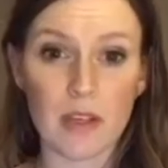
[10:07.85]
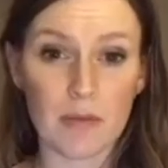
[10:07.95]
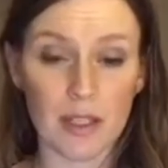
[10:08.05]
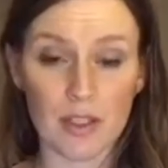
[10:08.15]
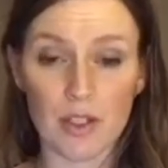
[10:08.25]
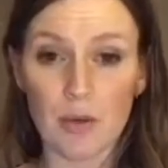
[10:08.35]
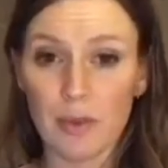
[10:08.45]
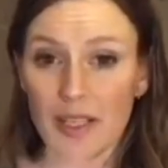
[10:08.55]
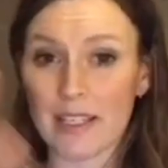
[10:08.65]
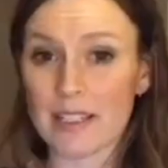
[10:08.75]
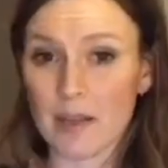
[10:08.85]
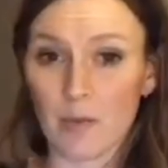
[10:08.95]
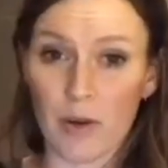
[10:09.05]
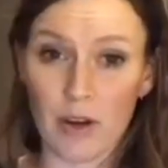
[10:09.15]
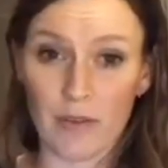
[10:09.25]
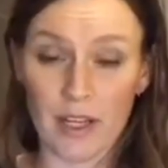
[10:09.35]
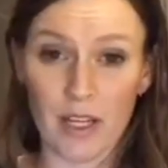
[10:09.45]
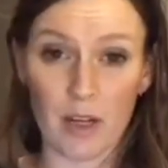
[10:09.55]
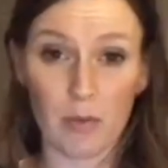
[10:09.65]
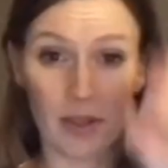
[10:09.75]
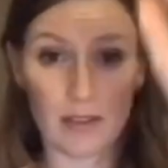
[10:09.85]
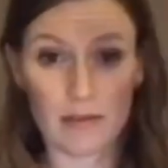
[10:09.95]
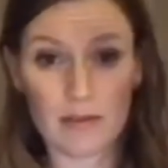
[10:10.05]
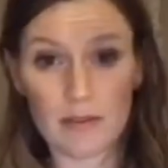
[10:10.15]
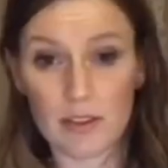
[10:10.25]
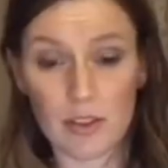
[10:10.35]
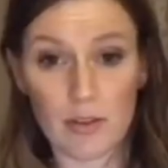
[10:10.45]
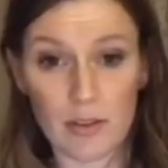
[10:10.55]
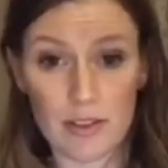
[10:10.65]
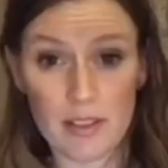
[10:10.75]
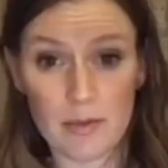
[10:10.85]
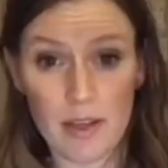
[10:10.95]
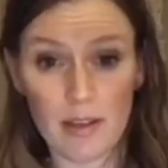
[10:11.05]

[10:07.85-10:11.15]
because you don't want to end up way over here when you're going this way.